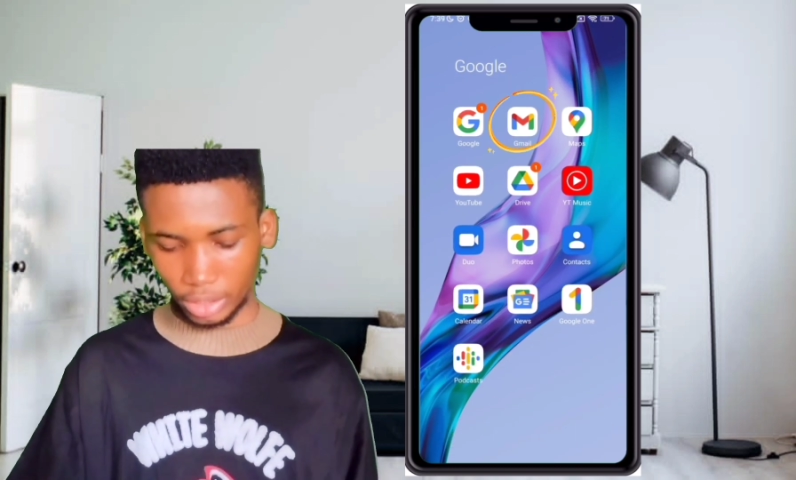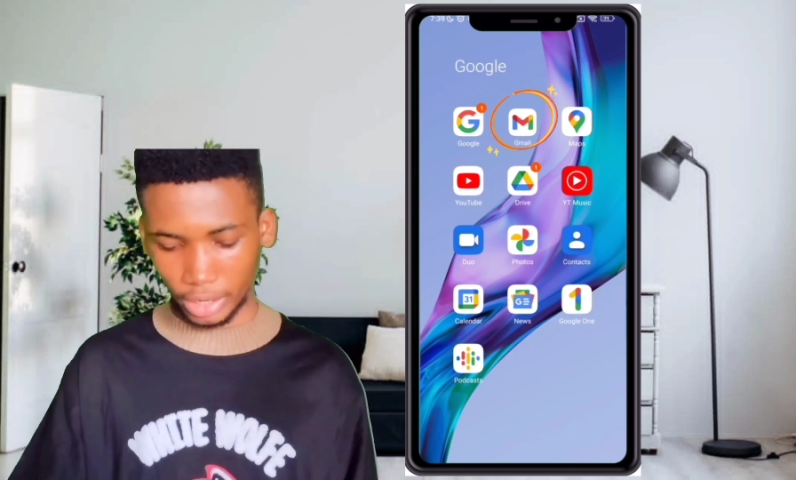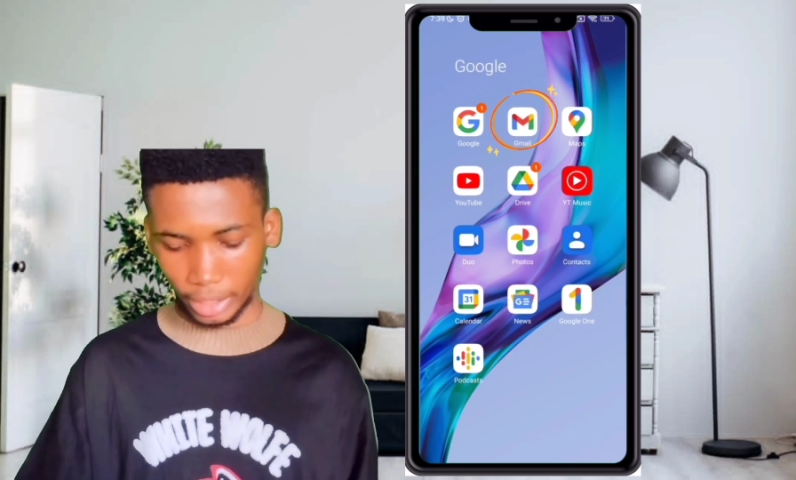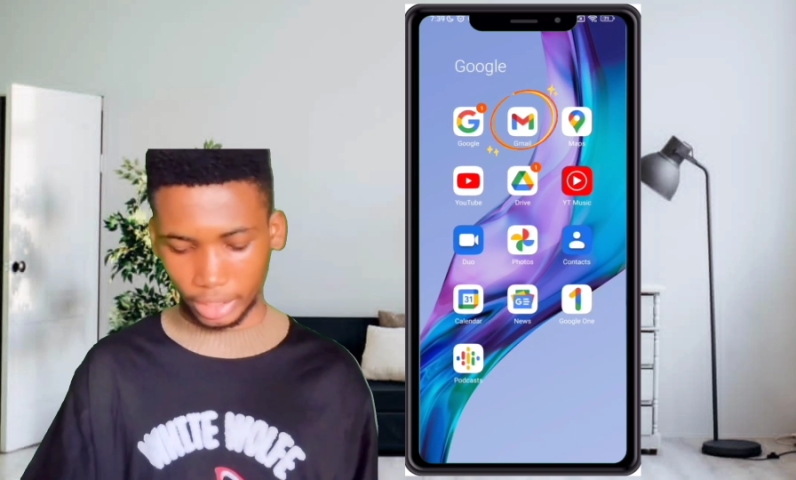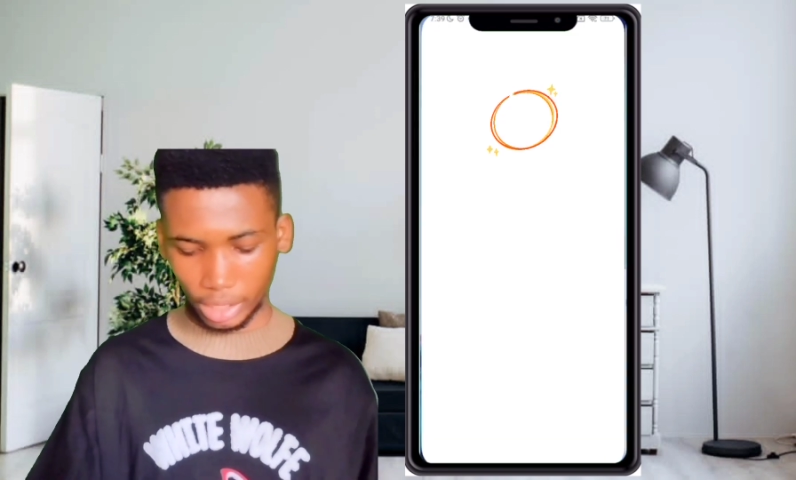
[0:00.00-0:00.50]

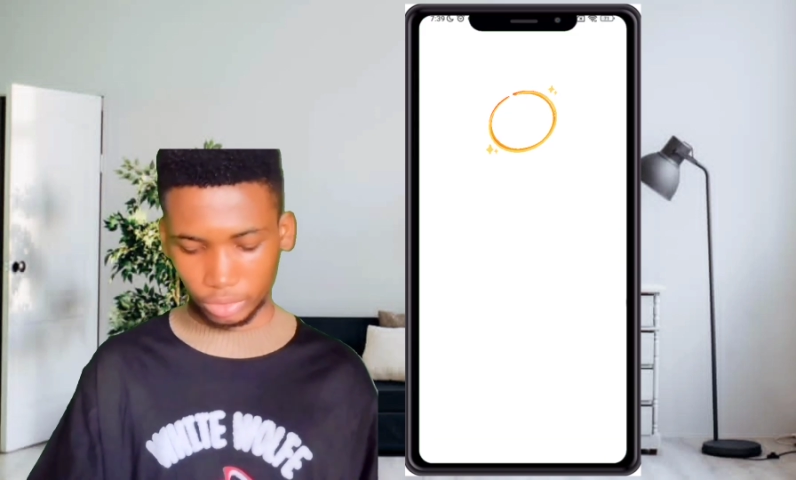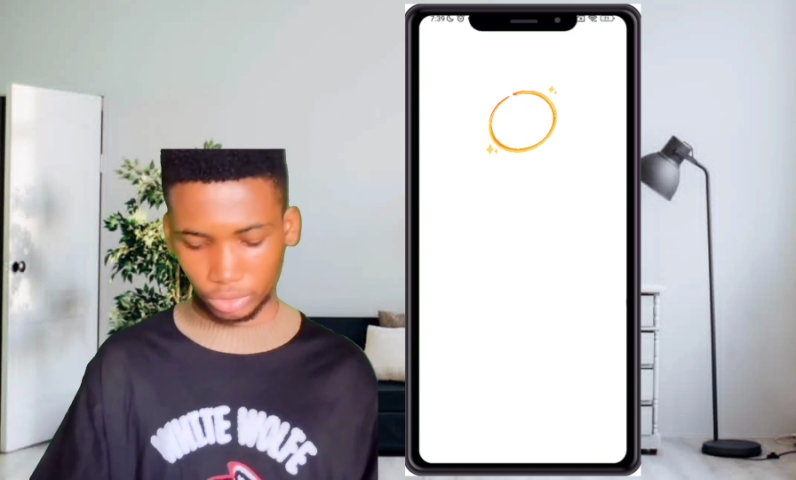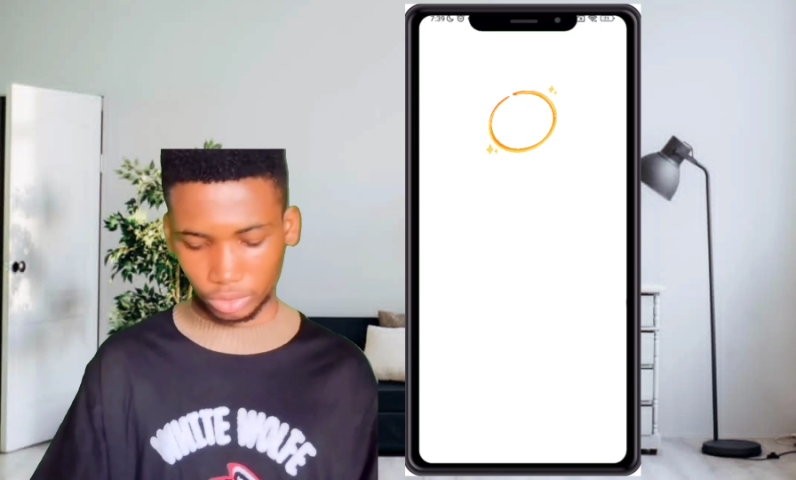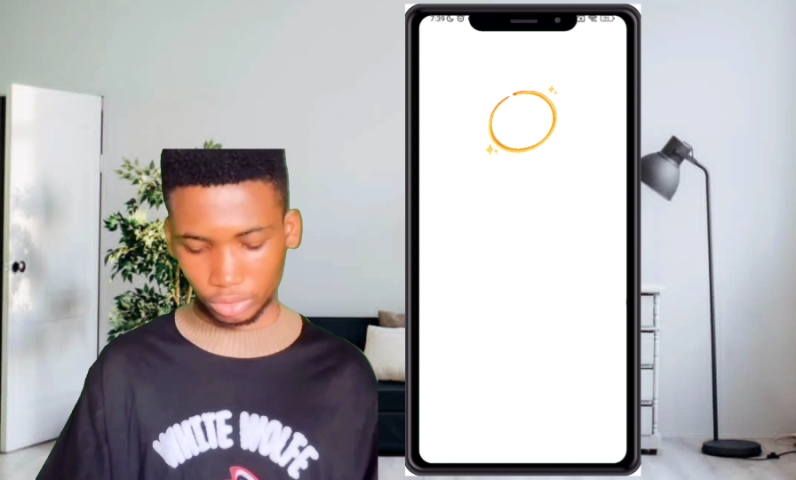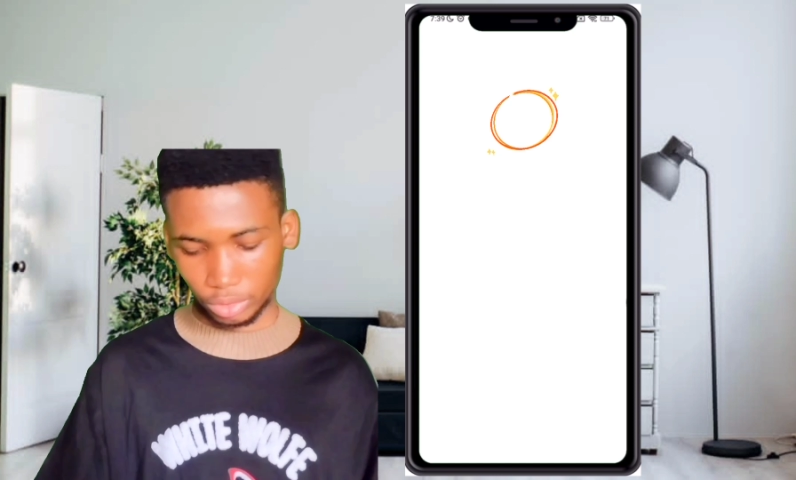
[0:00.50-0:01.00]

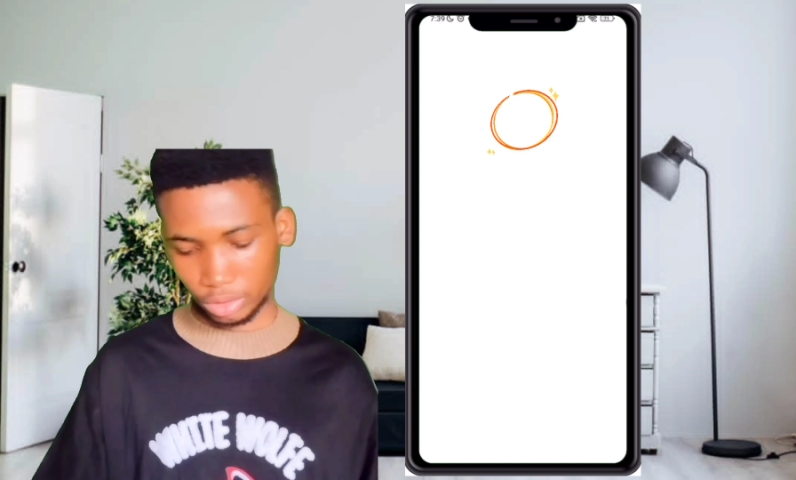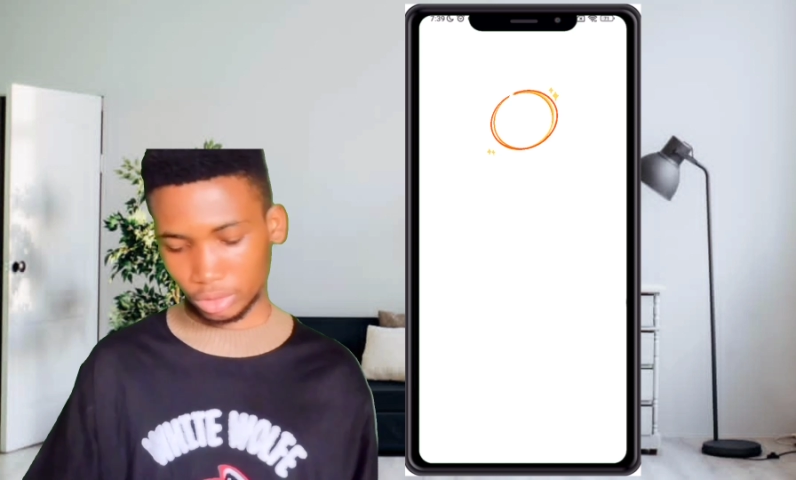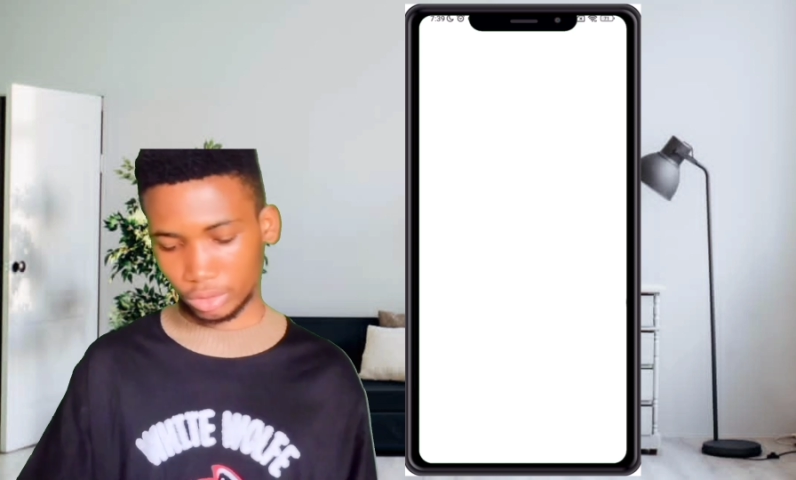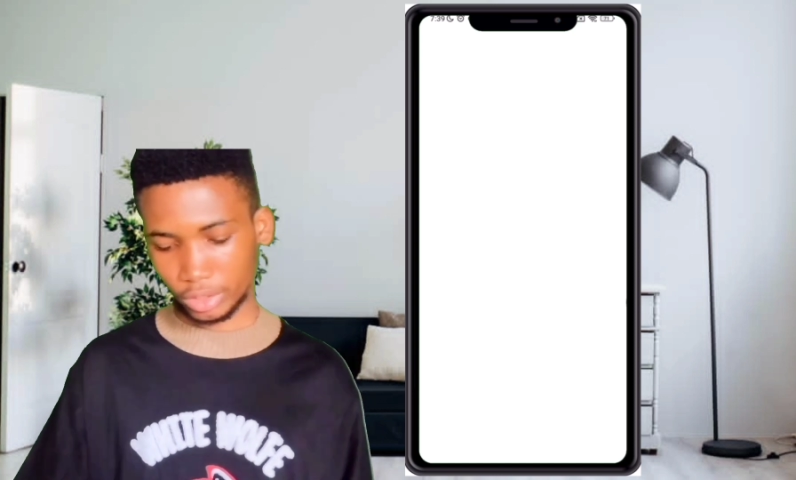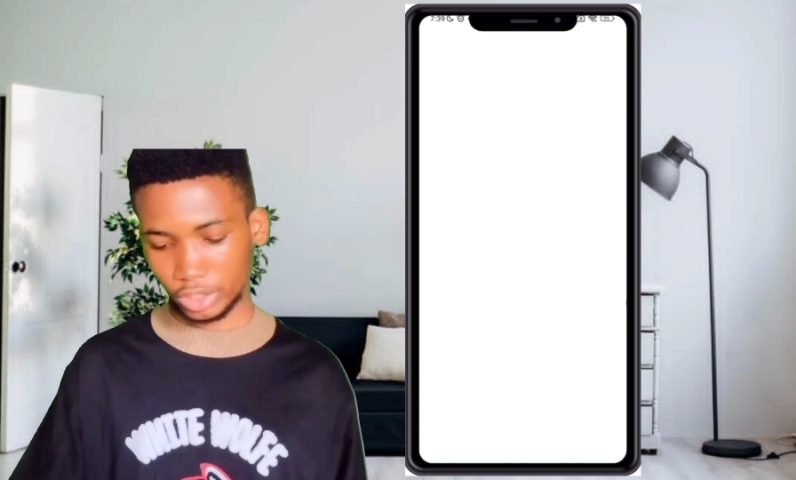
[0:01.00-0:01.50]
account,
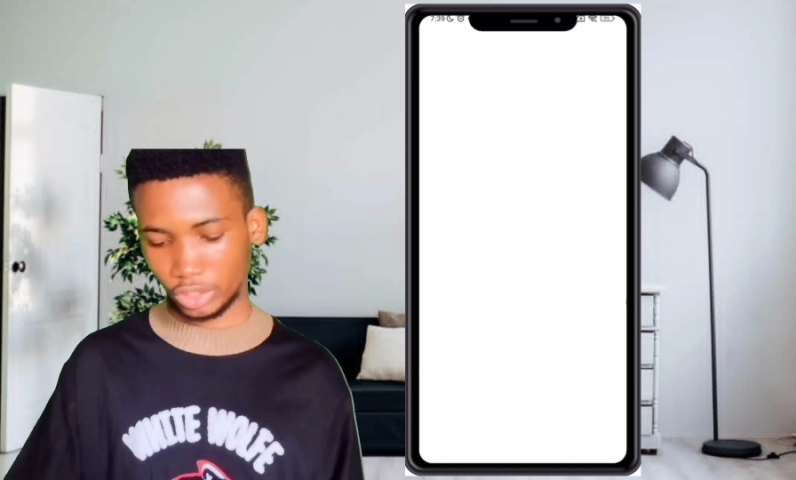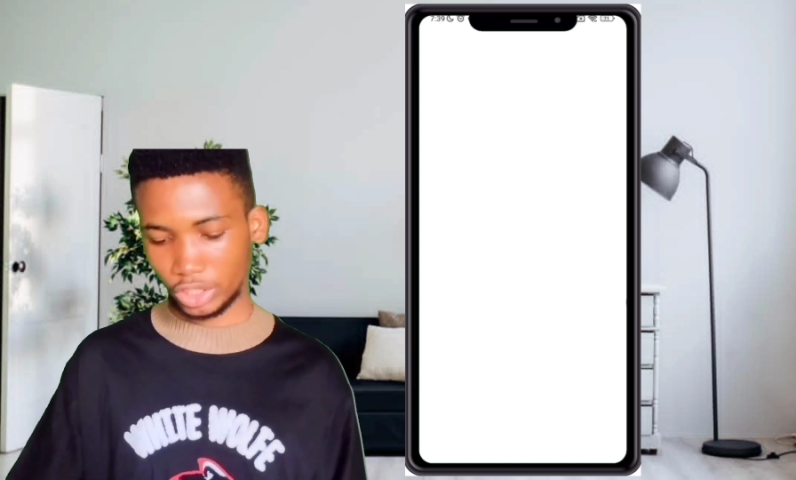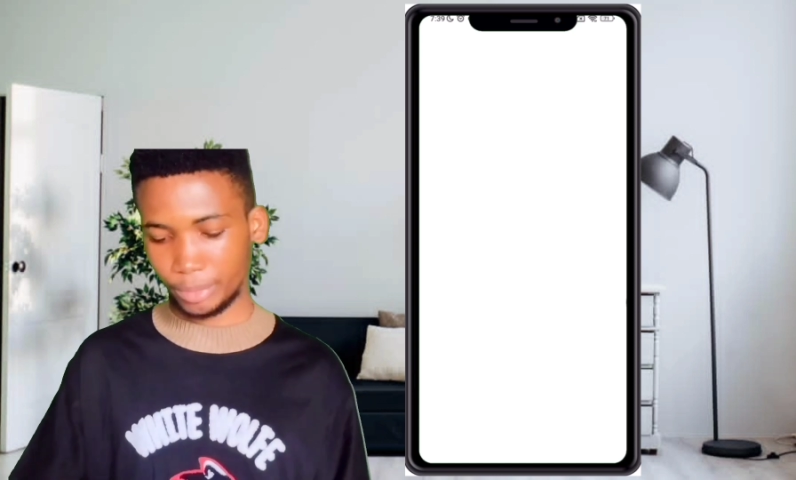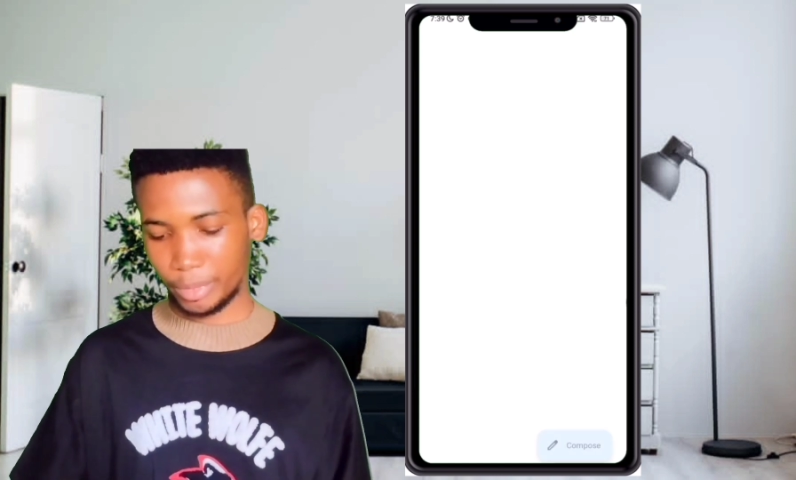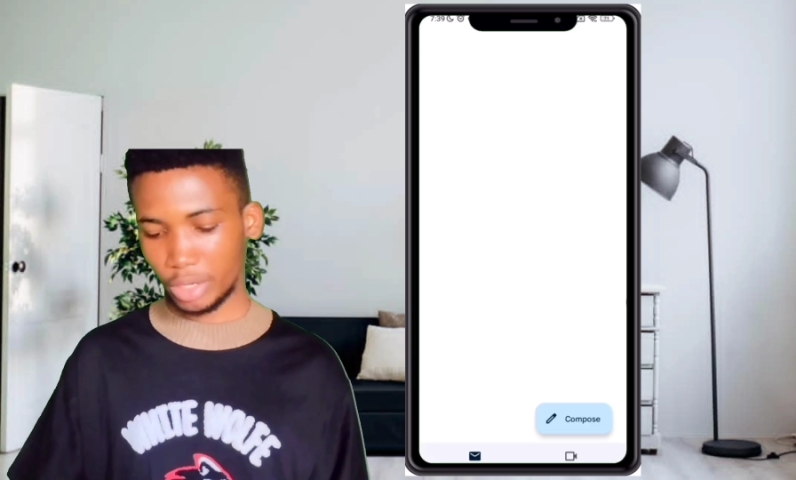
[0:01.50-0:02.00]
your
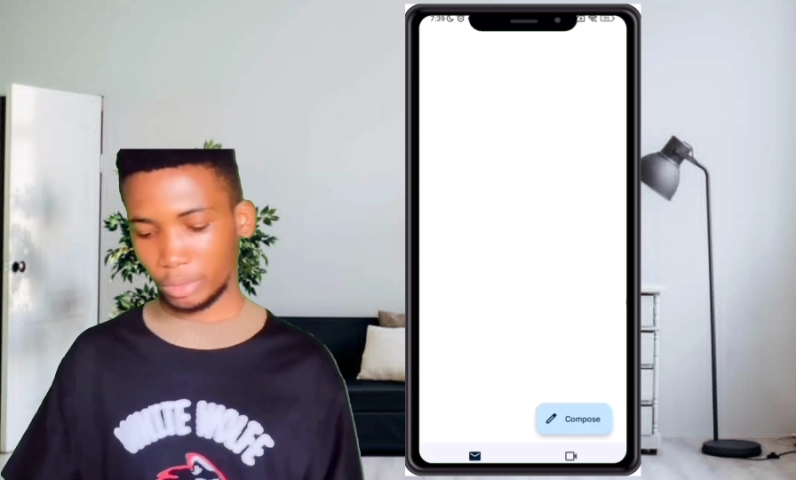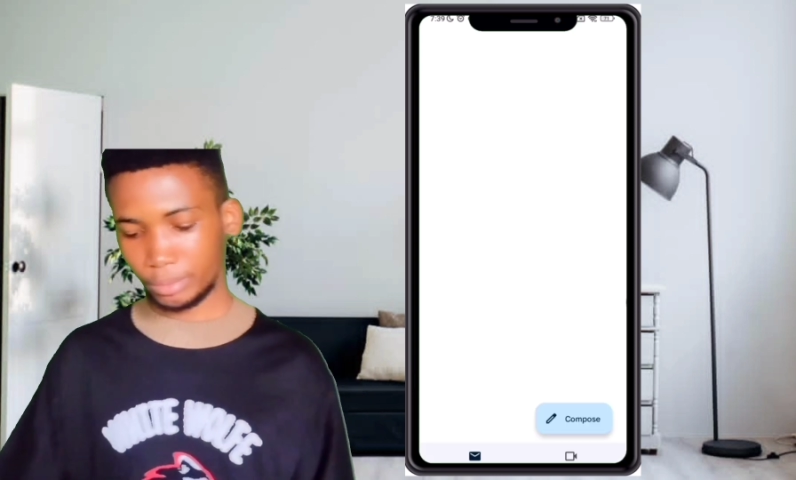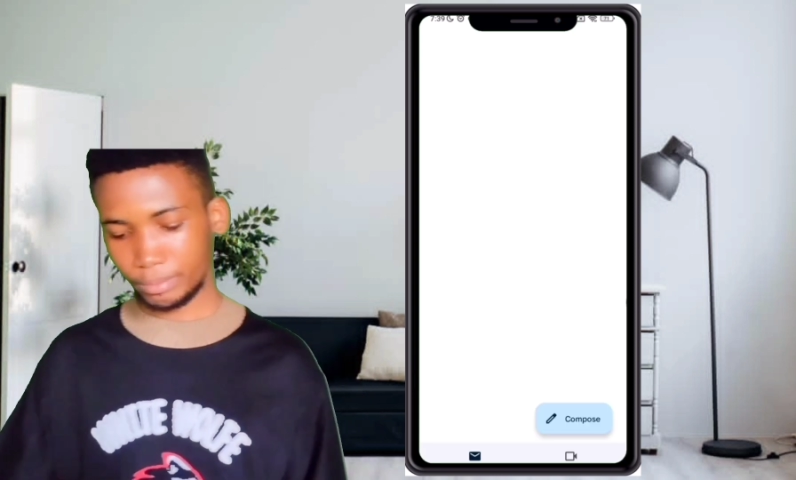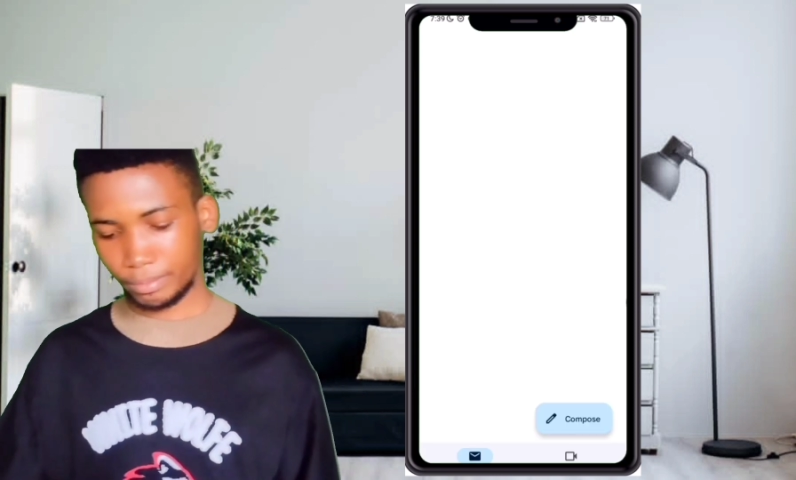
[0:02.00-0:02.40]
Gmail.